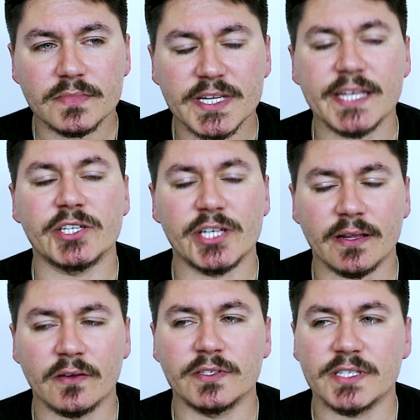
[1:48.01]

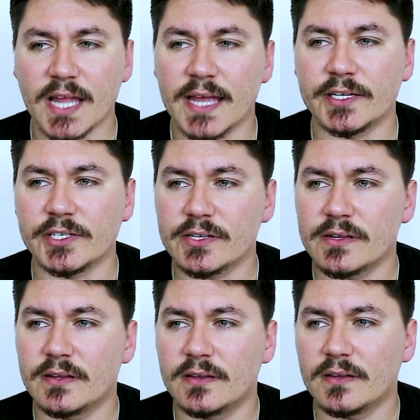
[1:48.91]
teaching on stage
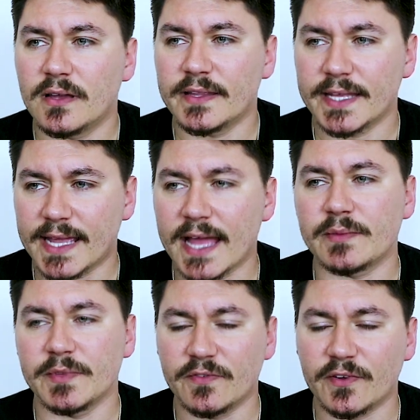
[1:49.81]
at the
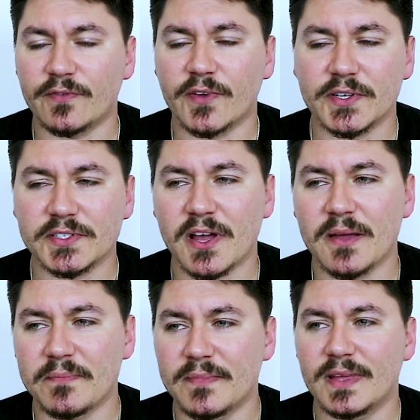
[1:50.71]
academy for the first
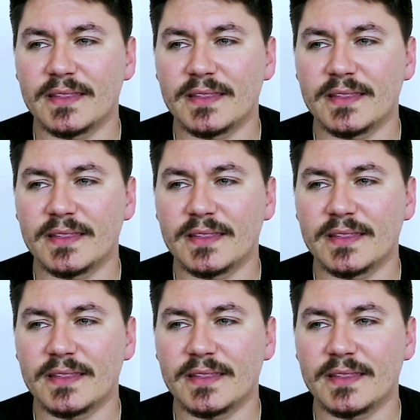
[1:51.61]
time.